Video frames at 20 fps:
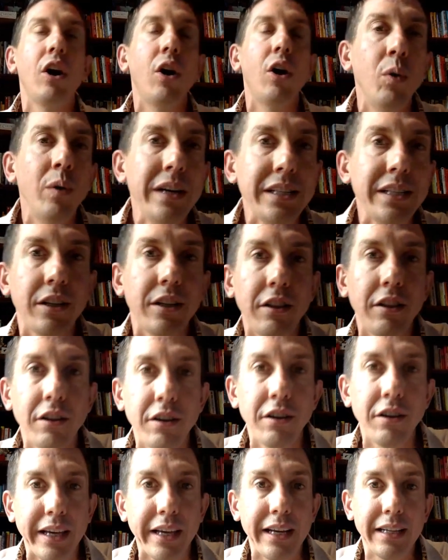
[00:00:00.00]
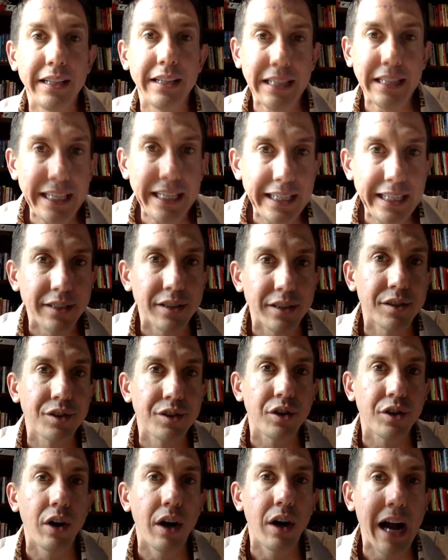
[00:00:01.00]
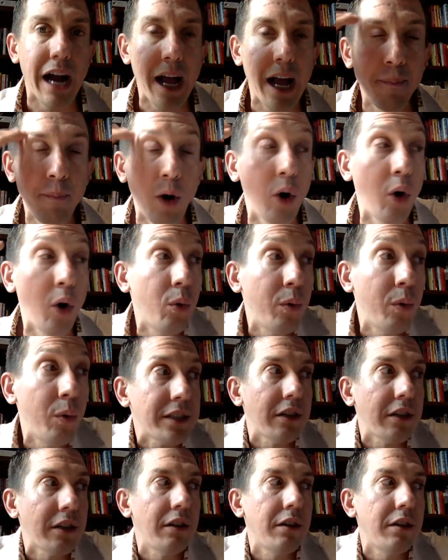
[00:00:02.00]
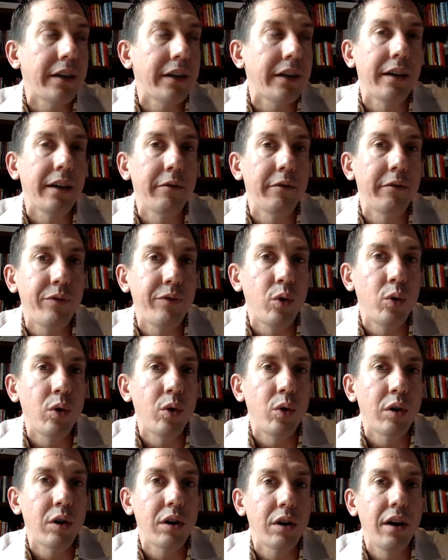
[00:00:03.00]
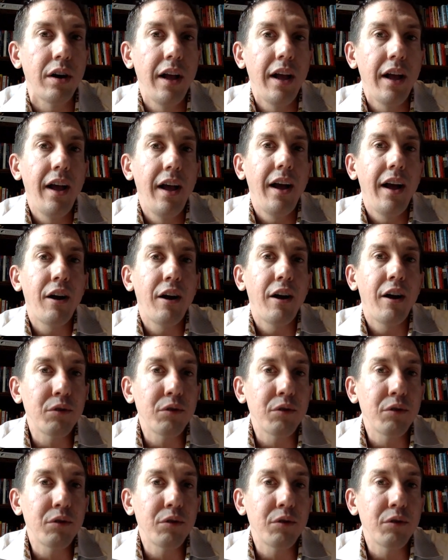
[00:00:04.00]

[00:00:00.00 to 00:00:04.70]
always looking, leaders, or I'm always looking for a